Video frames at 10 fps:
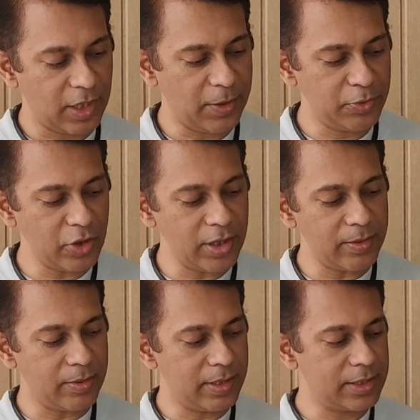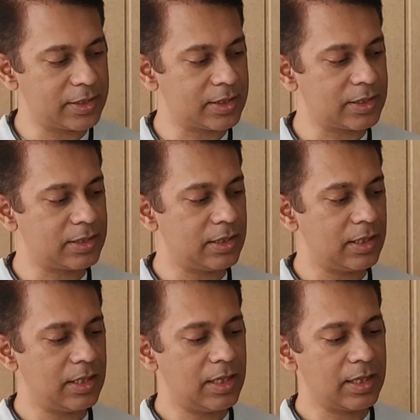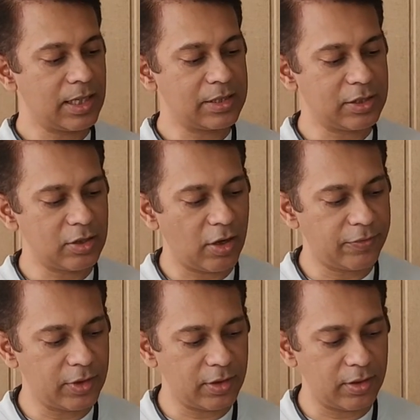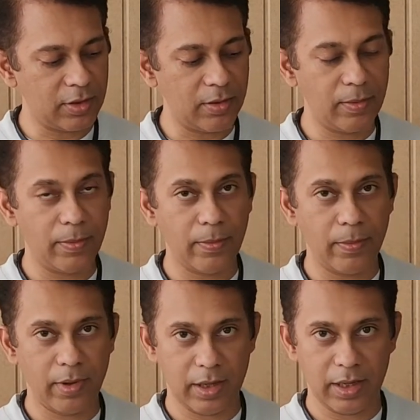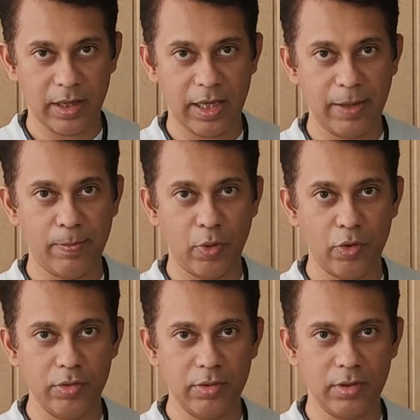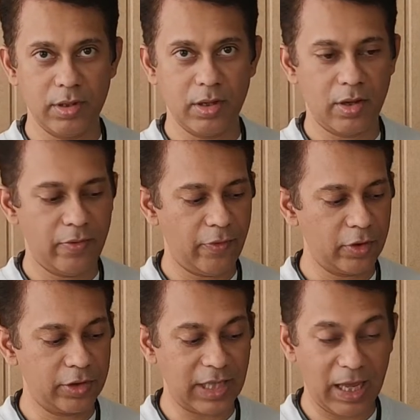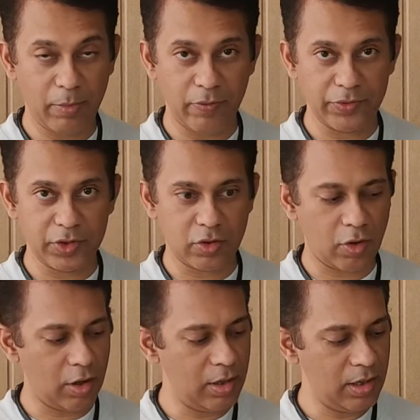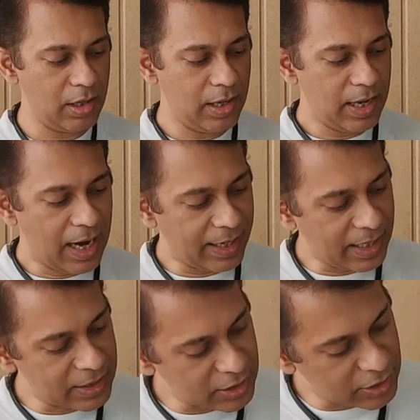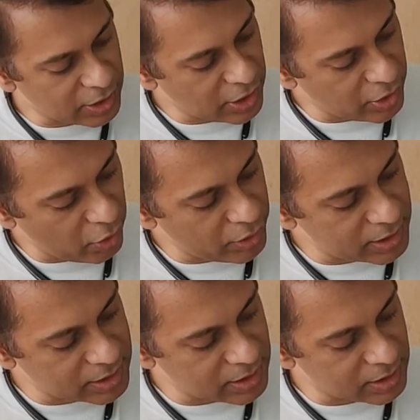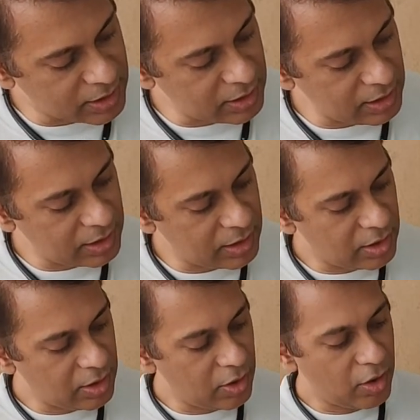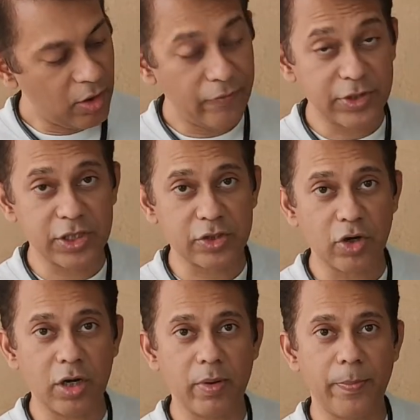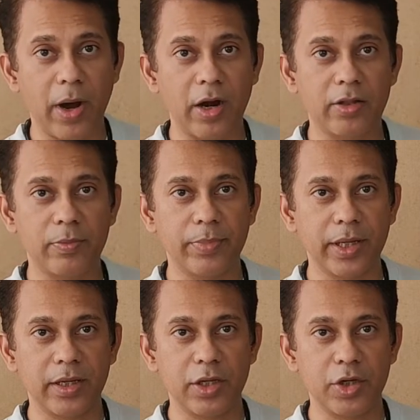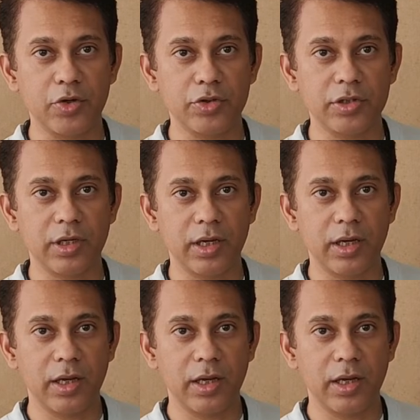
The hip joint is concern of the hip bone or the thigh bone which you call, attached in a rounded circle which is going to be a part of the big huge